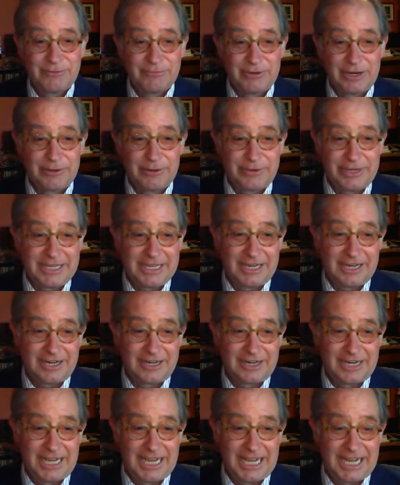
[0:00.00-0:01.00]
where we
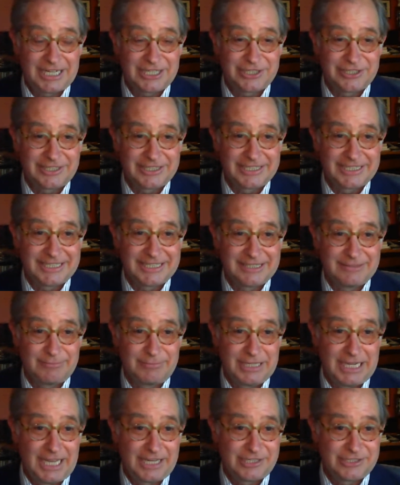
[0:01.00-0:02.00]
are actually
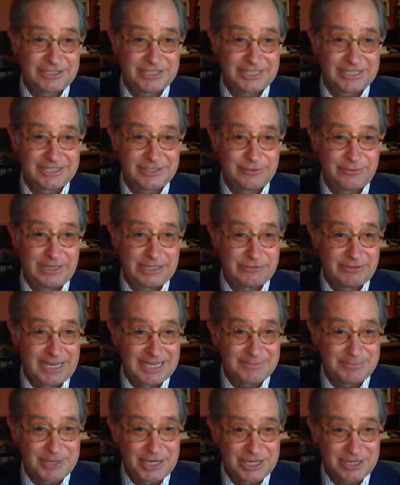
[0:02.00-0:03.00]
not just doing
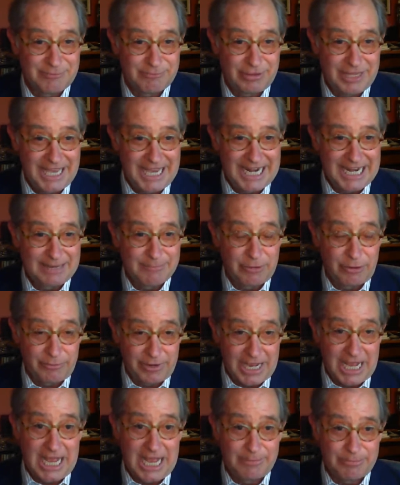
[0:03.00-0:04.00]
transportation planning, but
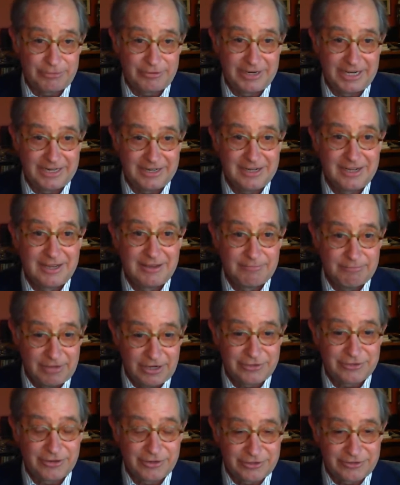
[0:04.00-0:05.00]
we operate
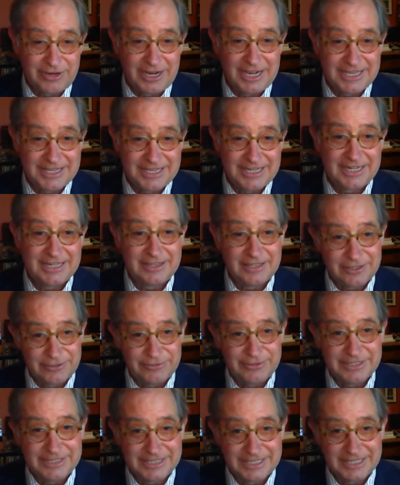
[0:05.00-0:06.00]
Metro Transit in the
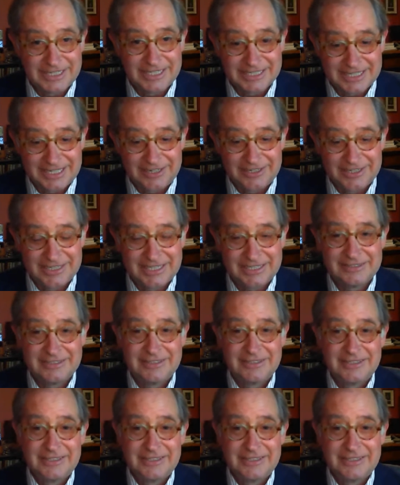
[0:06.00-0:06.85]
Twin Cities area.